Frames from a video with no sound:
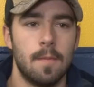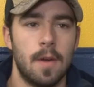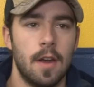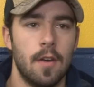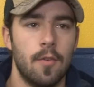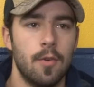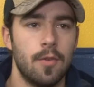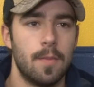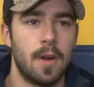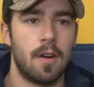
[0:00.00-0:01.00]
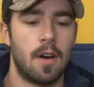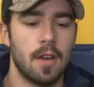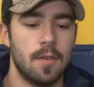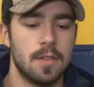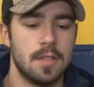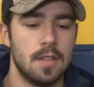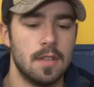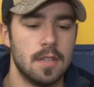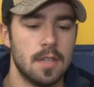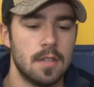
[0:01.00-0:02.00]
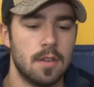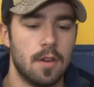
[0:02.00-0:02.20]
My route through minor hockey wasn't the easiest.